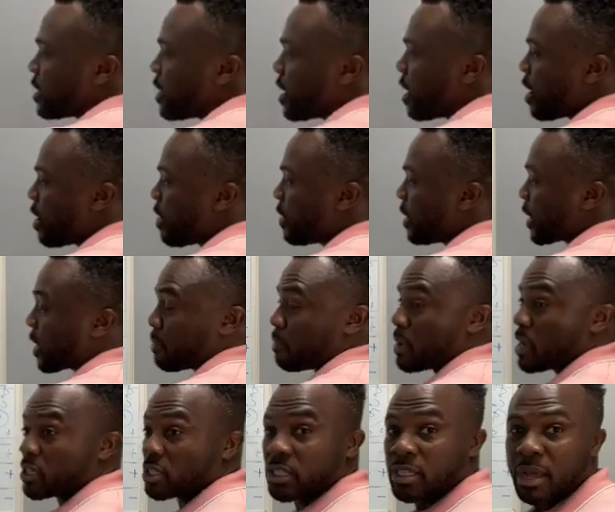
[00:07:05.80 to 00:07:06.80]
like I
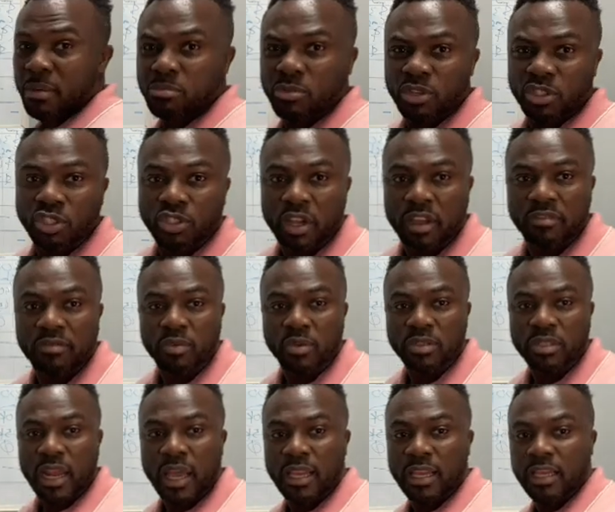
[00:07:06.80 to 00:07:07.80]
mentioned, I'm not sure if it was
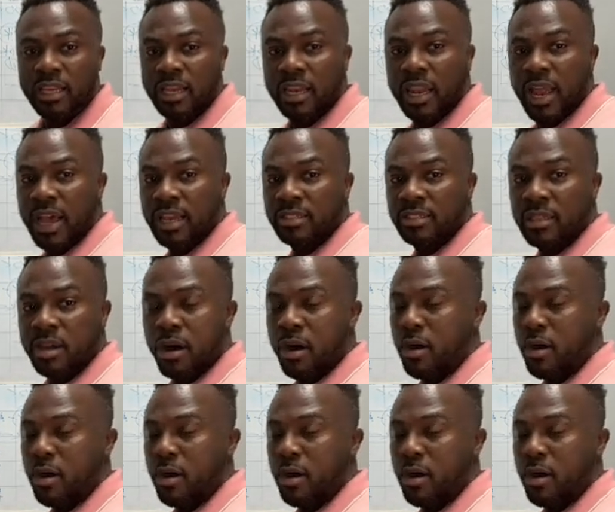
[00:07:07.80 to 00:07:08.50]
like in the last